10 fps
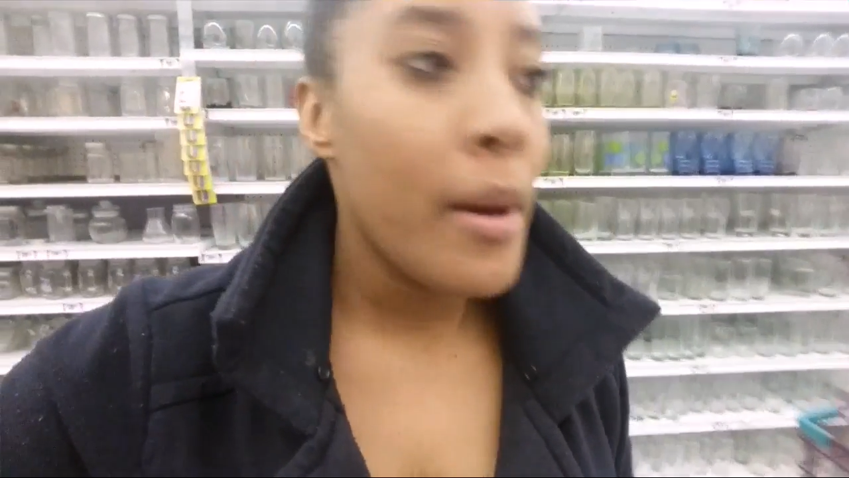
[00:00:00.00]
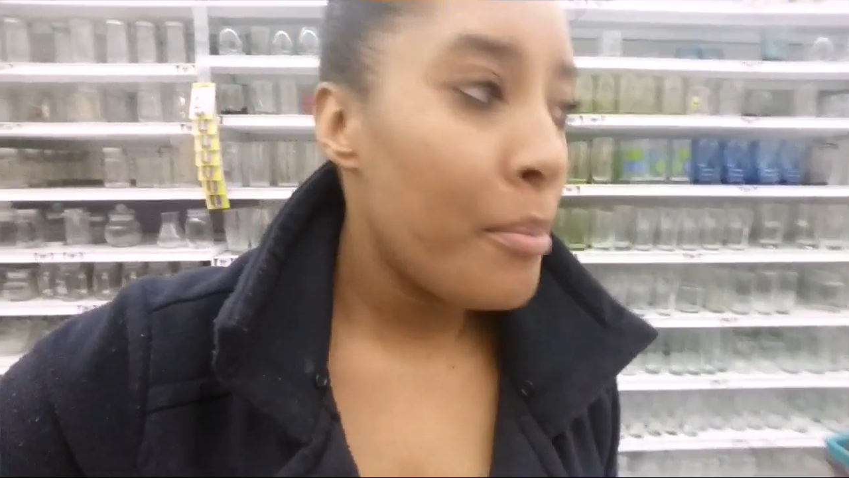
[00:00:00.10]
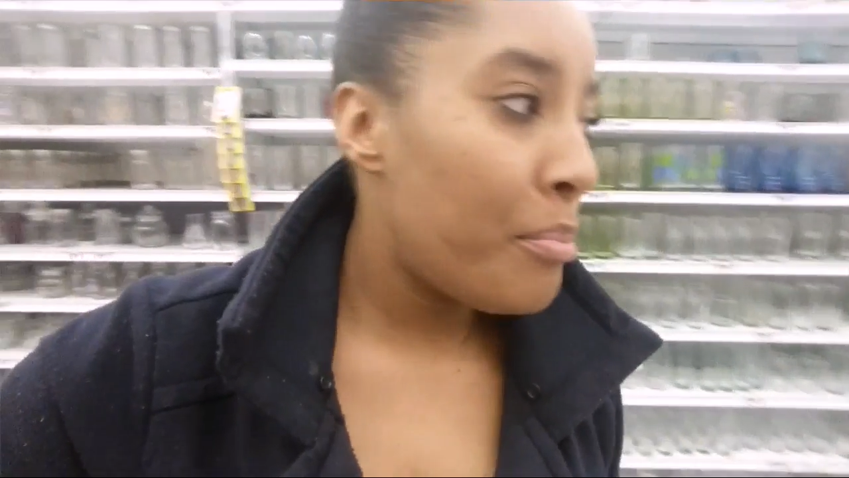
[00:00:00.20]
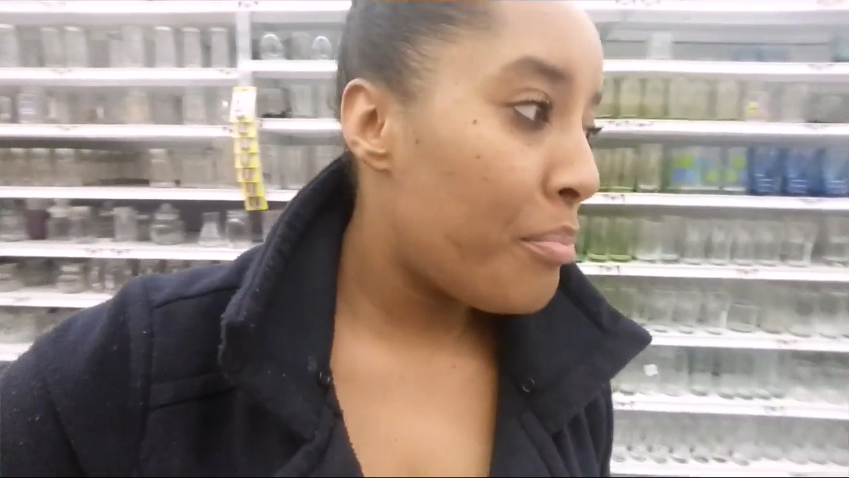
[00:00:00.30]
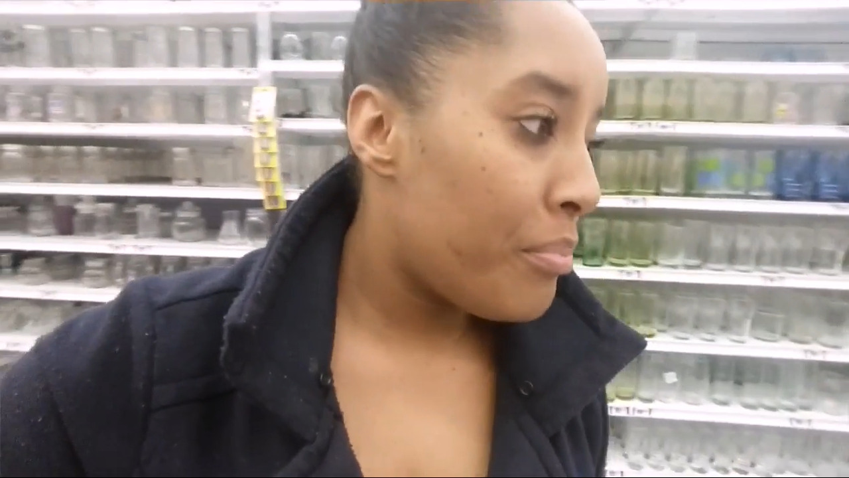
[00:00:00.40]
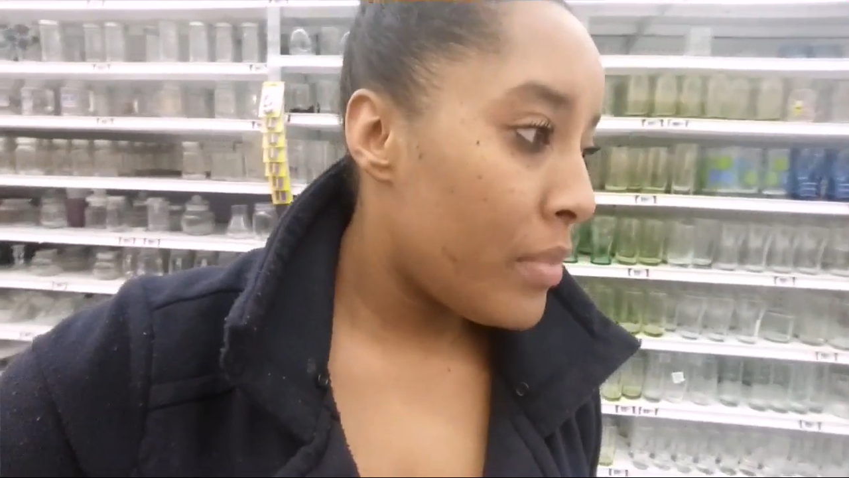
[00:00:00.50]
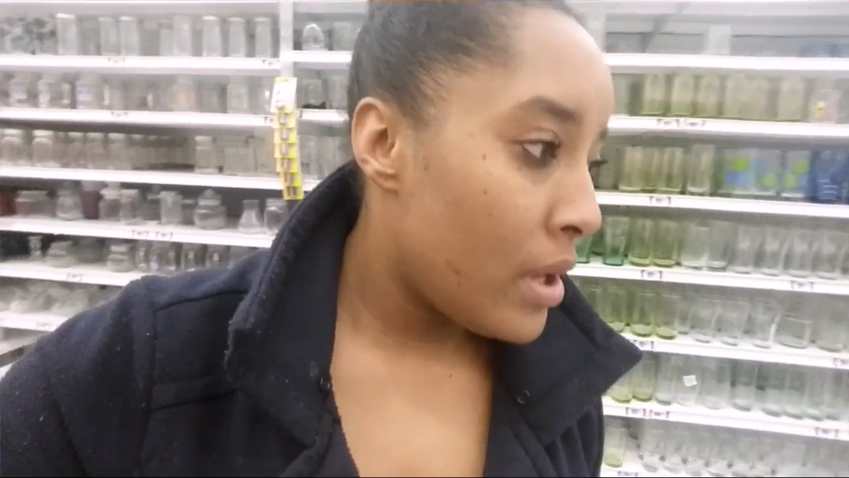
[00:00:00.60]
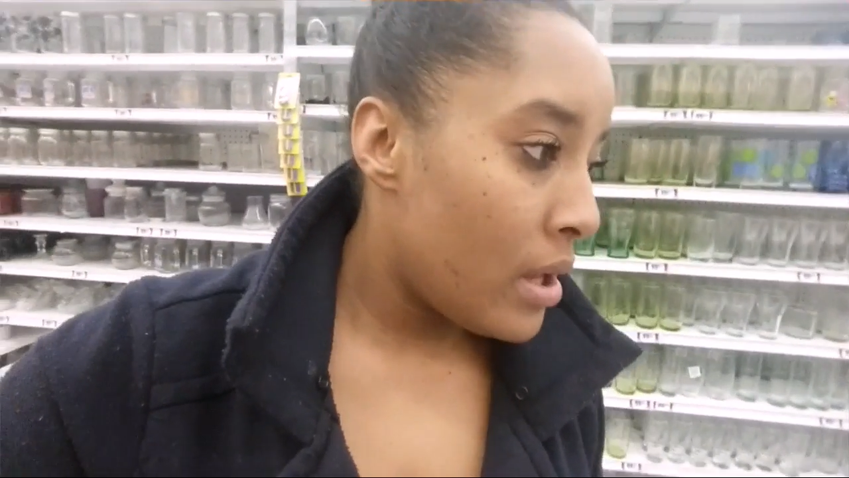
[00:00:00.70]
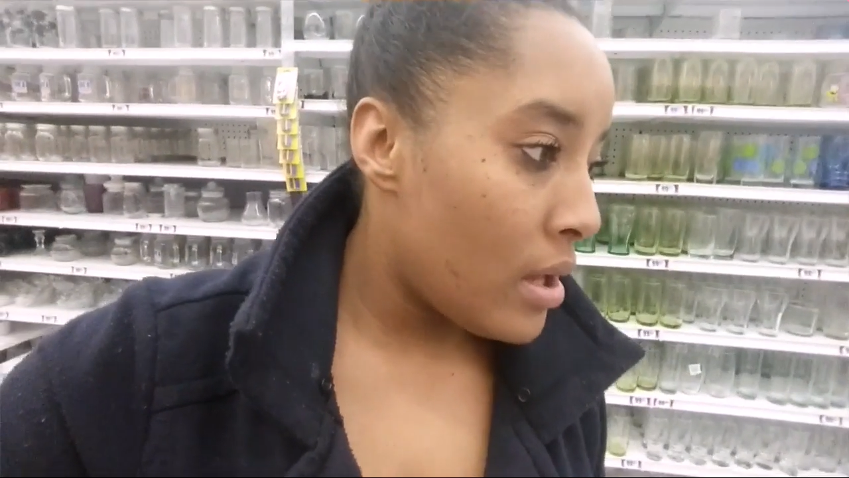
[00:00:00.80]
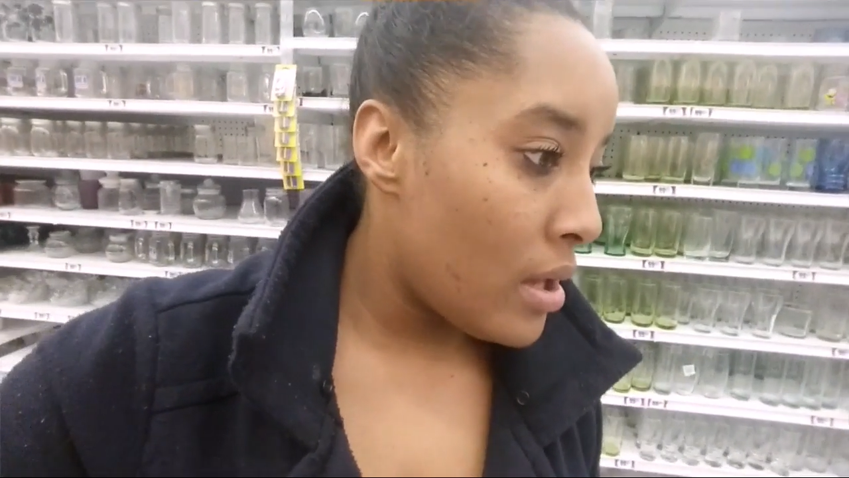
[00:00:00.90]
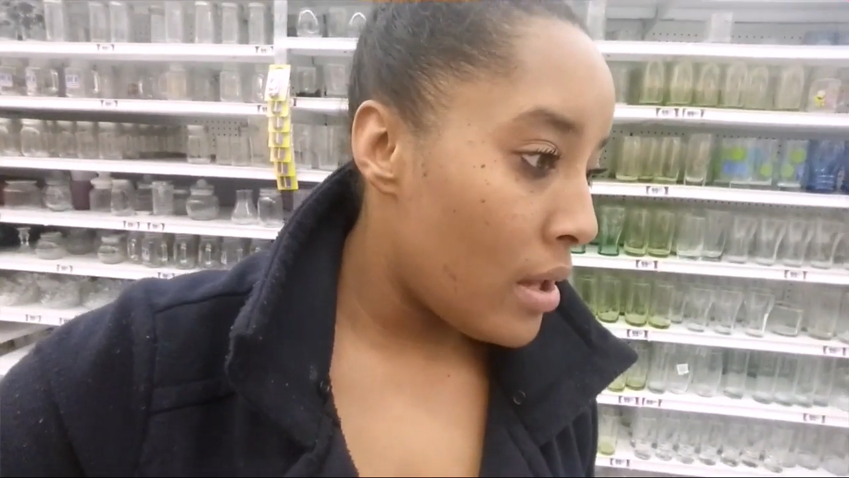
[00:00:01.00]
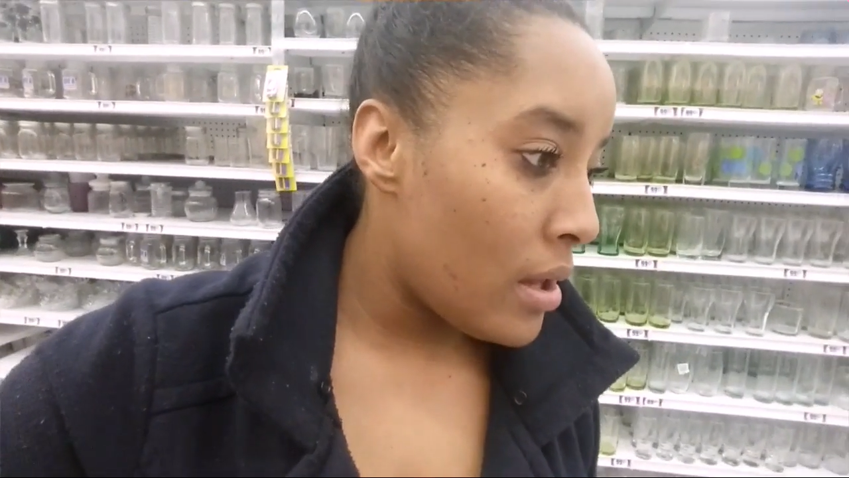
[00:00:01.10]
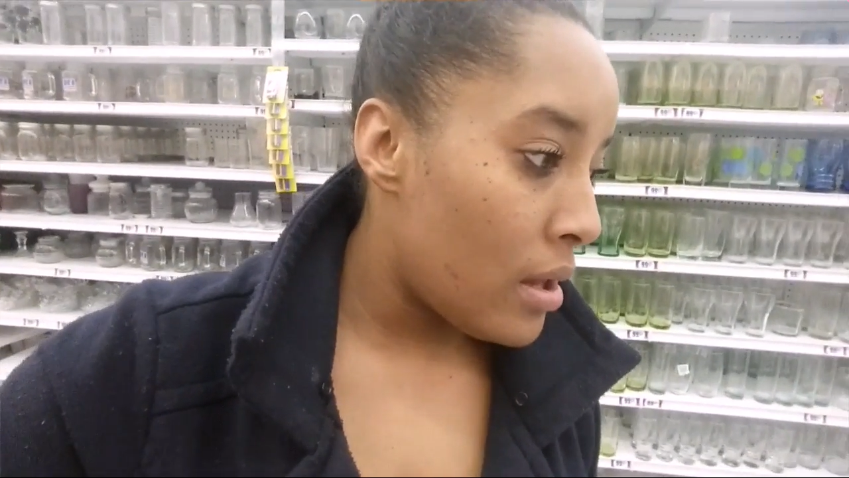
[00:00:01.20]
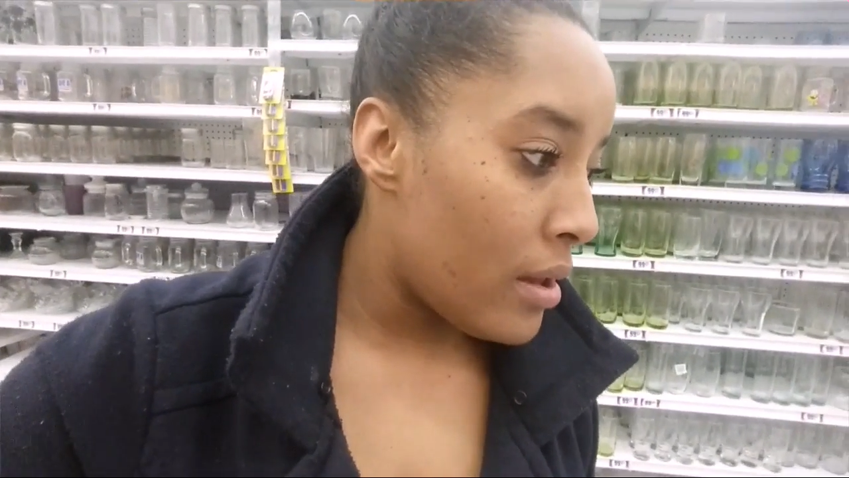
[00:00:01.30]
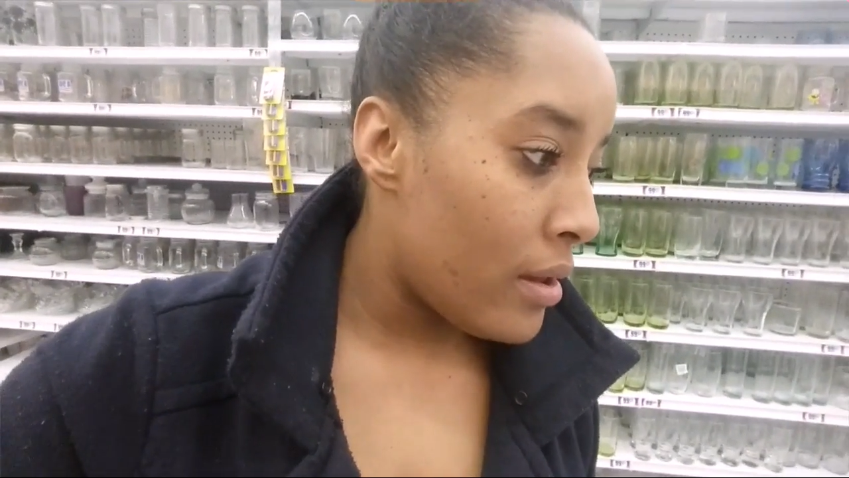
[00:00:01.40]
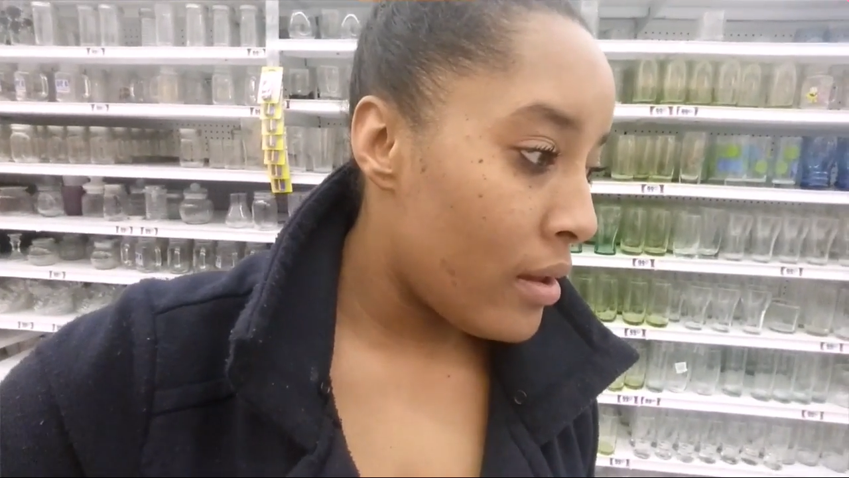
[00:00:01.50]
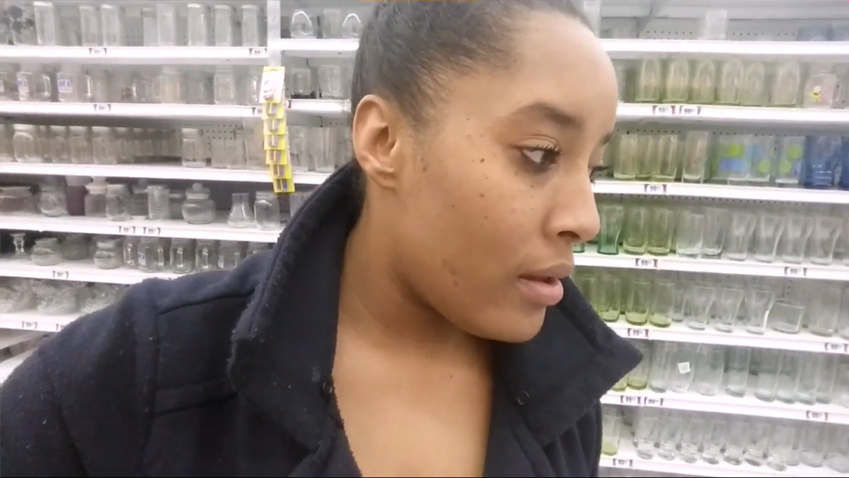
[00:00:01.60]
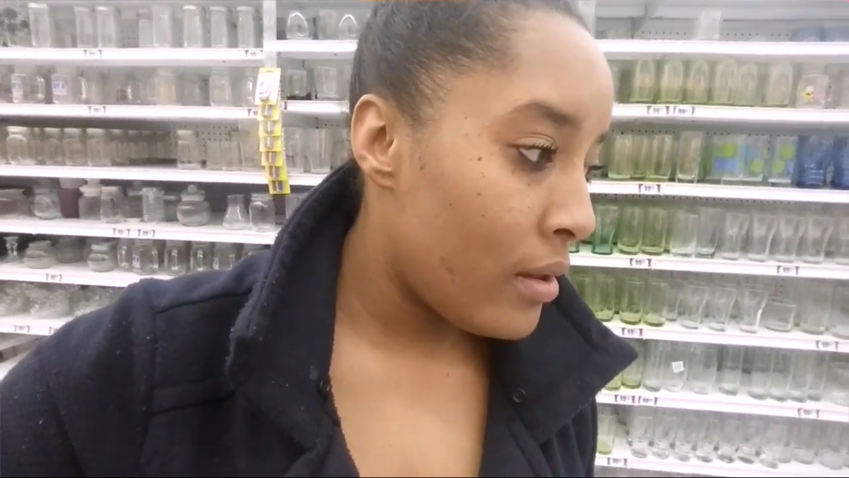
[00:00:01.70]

Oh, gift boxes. I could do his.